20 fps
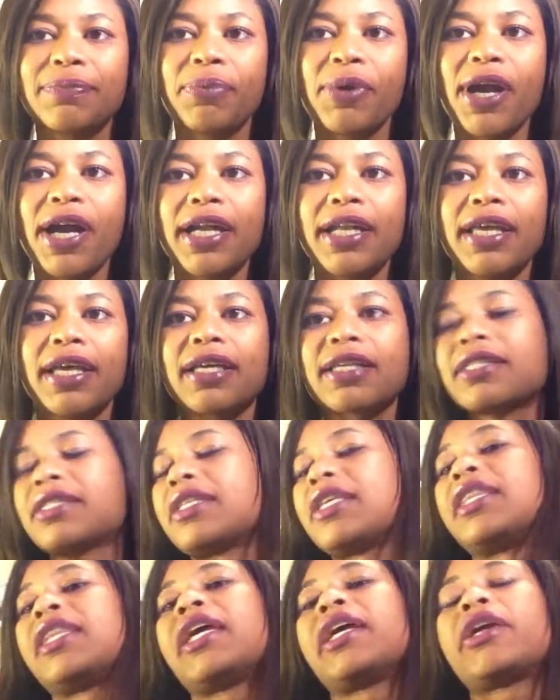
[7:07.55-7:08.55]
products,
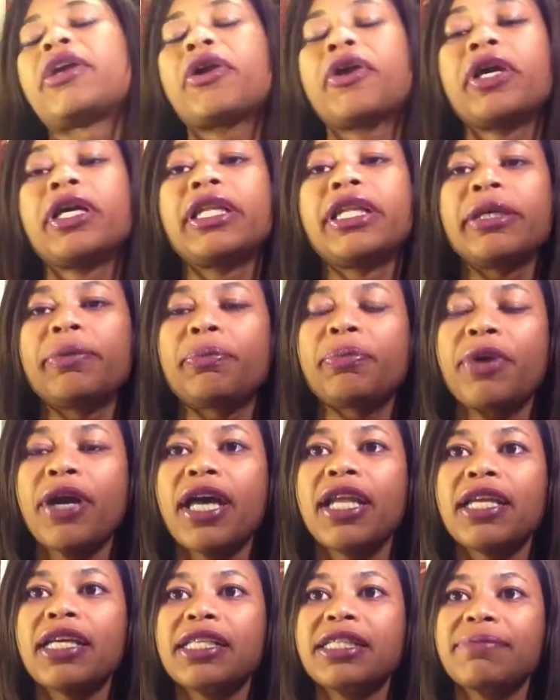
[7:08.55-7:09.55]
and they carry lip
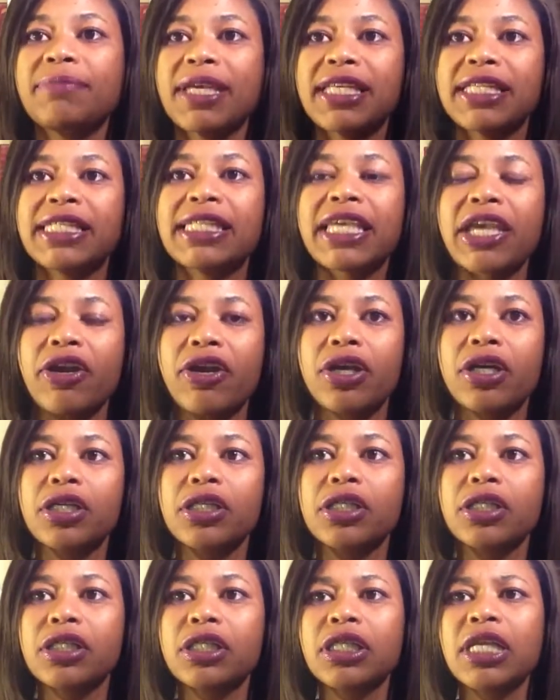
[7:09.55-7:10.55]
products,
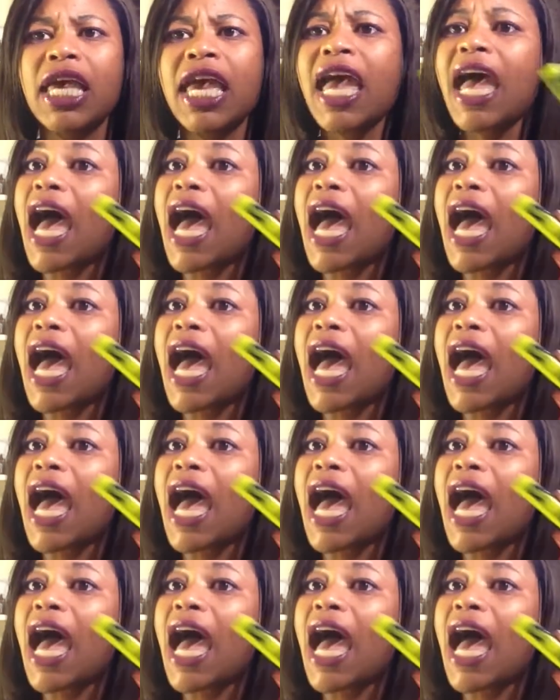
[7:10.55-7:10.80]
mascaras,